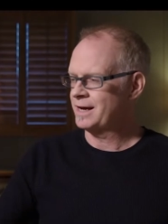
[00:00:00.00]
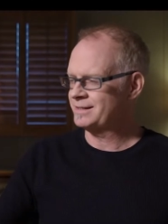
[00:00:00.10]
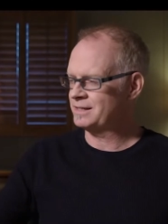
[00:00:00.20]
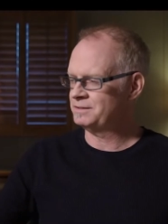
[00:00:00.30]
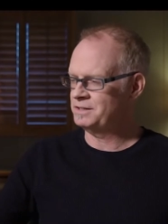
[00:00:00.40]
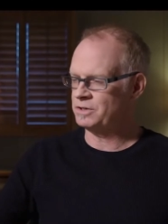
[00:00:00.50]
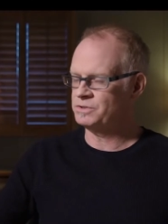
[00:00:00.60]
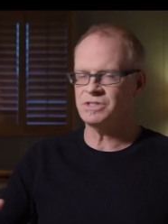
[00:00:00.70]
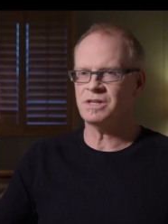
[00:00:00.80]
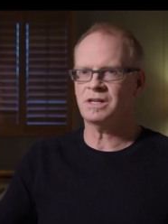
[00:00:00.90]
then
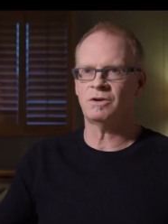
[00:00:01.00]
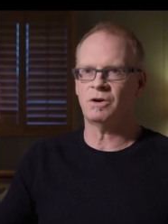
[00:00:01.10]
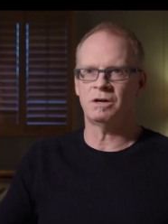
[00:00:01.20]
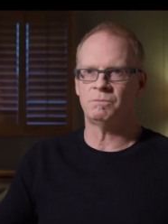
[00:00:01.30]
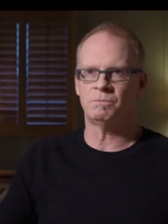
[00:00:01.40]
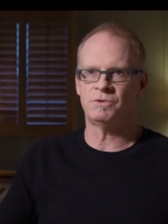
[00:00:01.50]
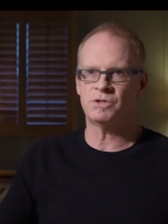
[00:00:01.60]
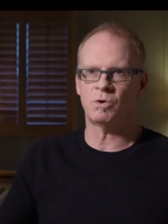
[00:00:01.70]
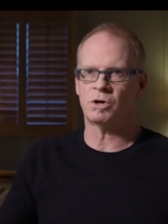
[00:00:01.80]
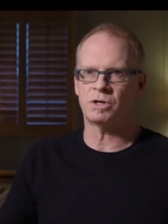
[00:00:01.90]
just like a
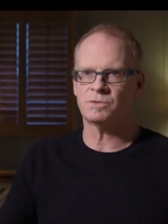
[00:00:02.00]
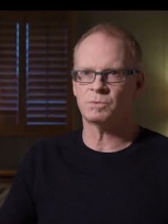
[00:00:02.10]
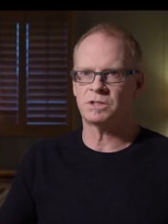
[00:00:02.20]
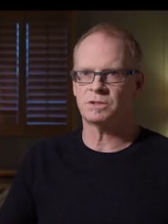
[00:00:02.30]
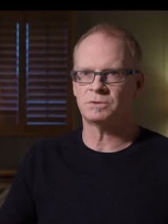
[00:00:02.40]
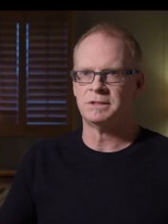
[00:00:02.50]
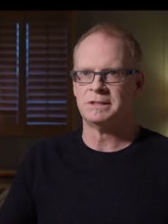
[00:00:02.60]
visual artist would do.